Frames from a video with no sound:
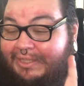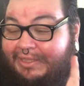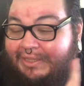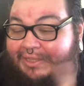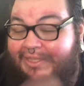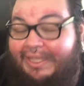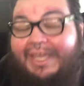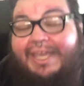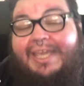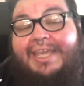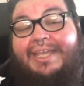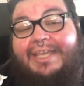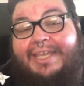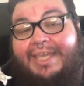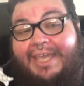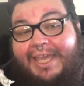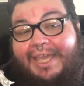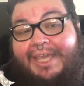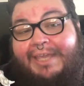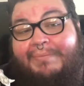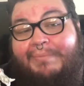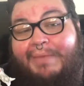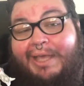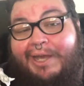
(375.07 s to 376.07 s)
They
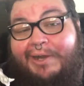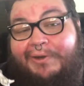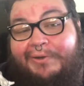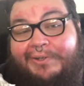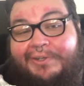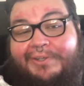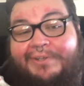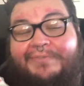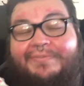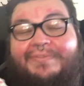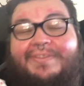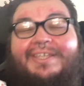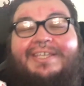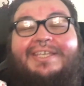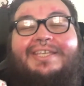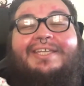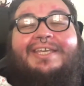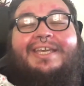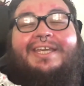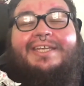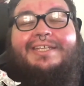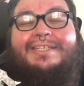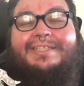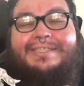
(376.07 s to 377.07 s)
came out of the
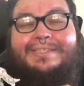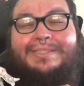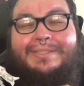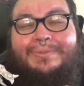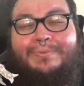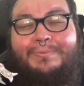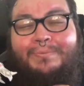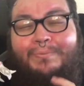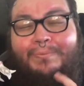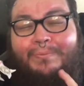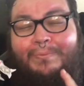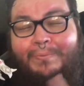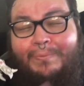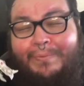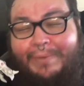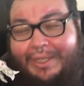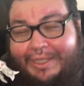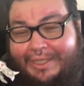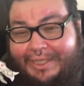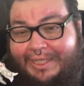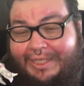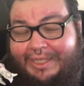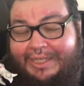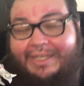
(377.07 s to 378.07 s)
gate
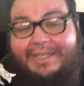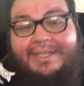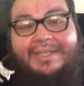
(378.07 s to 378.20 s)
swinging,